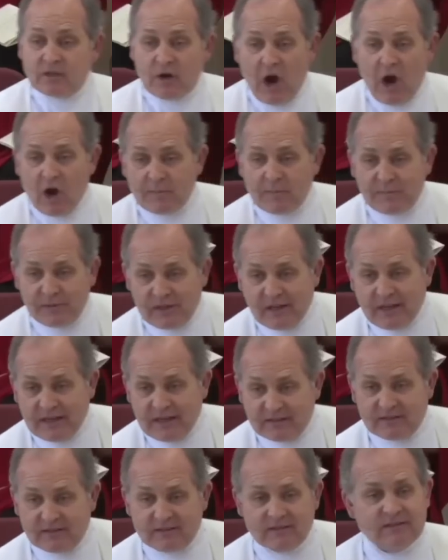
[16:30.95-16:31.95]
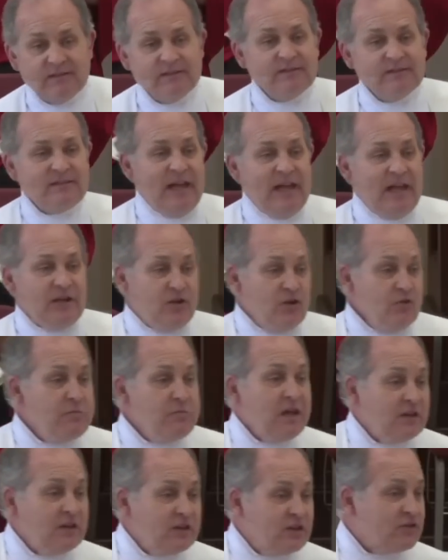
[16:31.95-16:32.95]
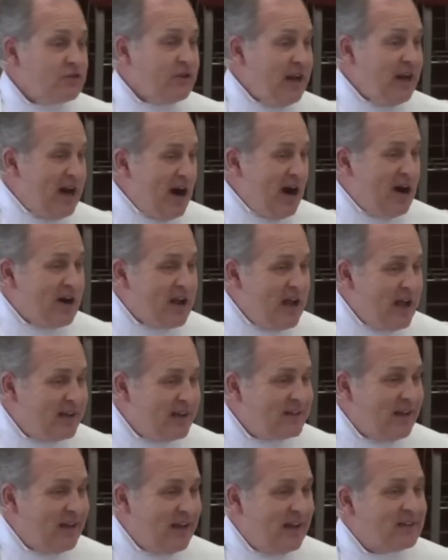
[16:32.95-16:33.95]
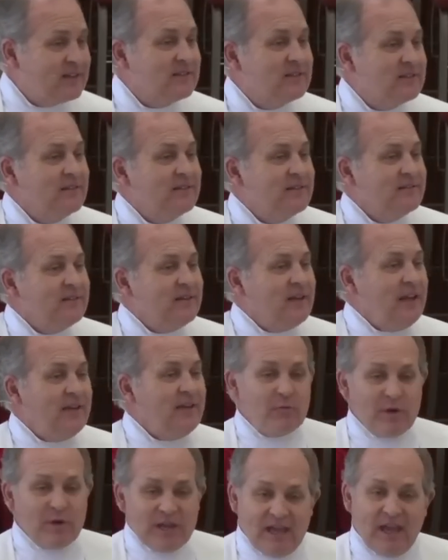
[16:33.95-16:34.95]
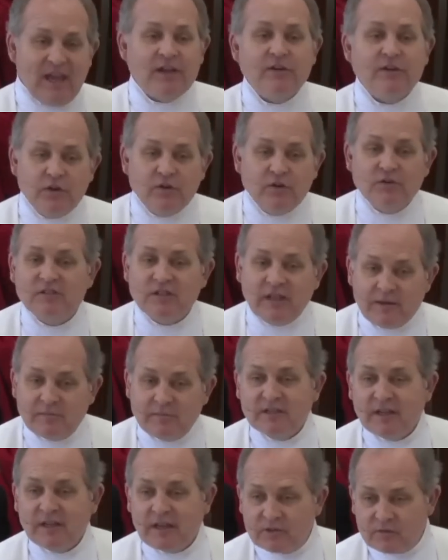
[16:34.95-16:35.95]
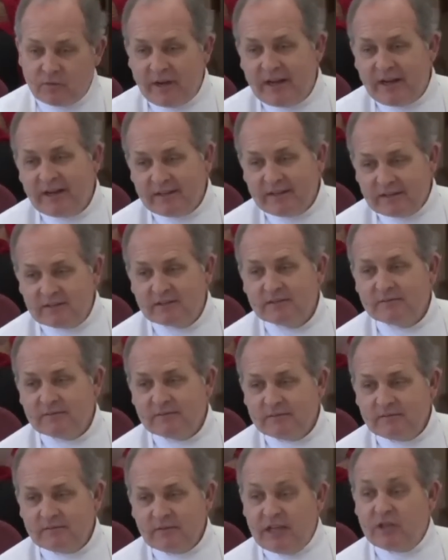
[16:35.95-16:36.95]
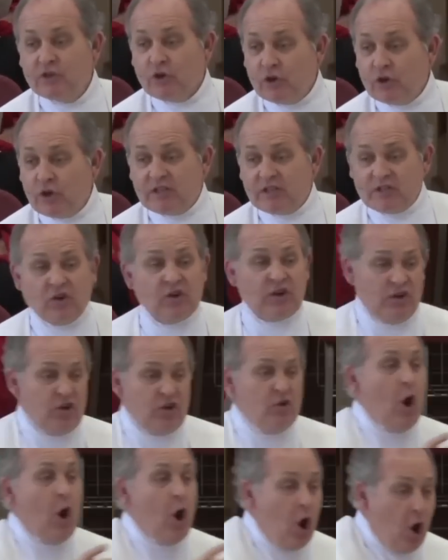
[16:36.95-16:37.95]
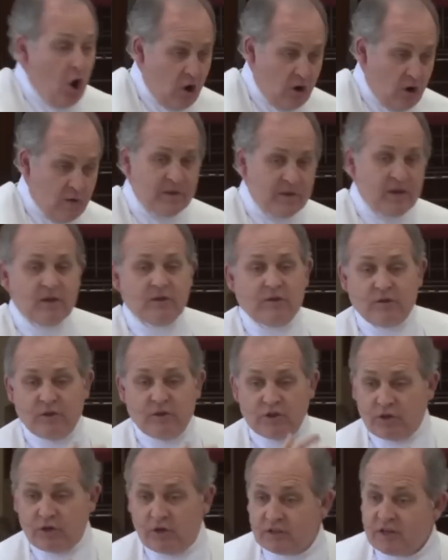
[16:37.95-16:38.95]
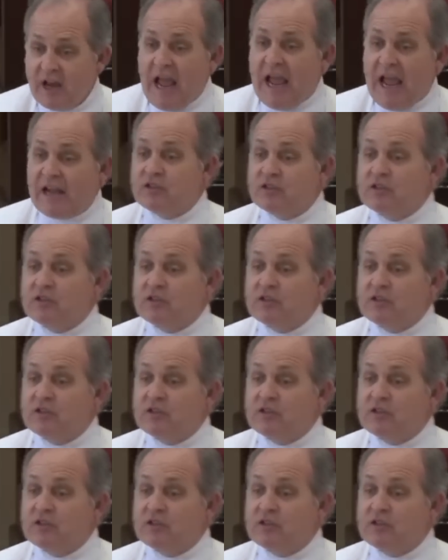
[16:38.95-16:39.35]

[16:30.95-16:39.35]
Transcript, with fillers: to our place and do ministry in our context if we can't do same sex weddings. It's going to do harm to the church. And